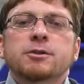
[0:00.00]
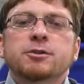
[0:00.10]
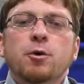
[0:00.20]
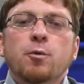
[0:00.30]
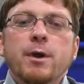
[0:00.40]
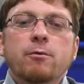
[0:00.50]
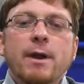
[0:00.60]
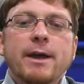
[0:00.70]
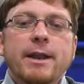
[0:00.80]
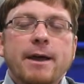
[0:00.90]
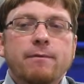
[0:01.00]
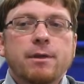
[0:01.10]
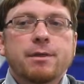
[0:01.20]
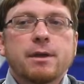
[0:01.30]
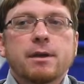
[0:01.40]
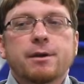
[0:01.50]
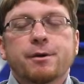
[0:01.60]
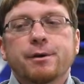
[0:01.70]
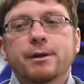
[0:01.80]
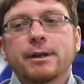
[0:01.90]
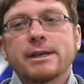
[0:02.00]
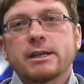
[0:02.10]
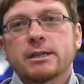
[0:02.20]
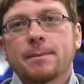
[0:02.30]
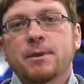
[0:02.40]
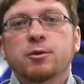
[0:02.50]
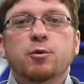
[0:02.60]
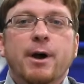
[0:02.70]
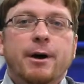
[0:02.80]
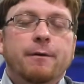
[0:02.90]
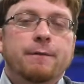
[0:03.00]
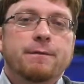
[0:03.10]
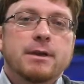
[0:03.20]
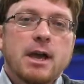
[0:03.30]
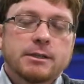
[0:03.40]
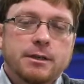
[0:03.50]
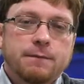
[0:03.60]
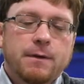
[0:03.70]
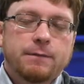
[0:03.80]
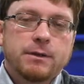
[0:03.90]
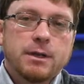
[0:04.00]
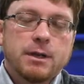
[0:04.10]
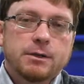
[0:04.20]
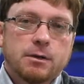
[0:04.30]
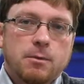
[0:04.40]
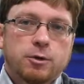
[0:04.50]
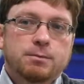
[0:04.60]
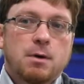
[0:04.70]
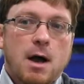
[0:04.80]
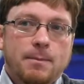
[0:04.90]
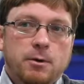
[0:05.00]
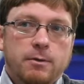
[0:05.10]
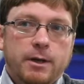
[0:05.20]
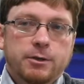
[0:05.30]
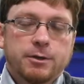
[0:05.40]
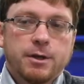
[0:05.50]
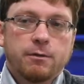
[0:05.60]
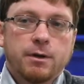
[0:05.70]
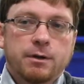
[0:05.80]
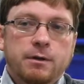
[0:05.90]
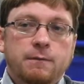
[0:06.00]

So we rent everything currently except the 12. The SE15 is our most popular rental unit,